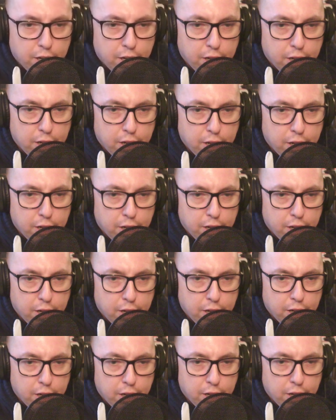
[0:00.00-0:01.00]
So
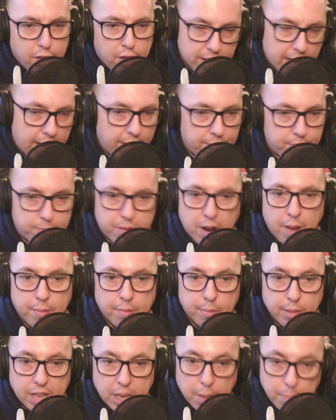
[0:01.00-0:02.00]
you would have
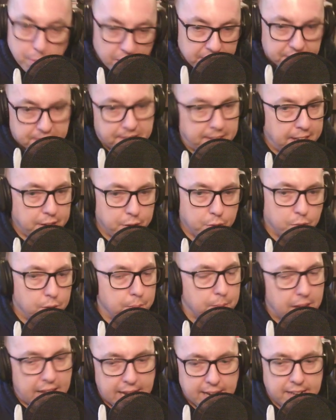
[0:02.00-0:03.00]
probably a button that you
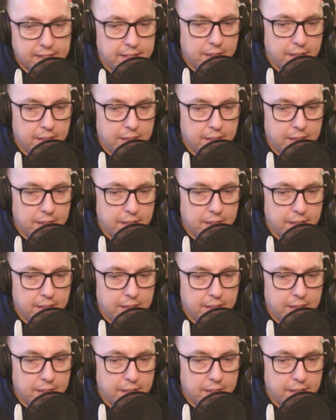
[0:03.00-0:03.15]
would make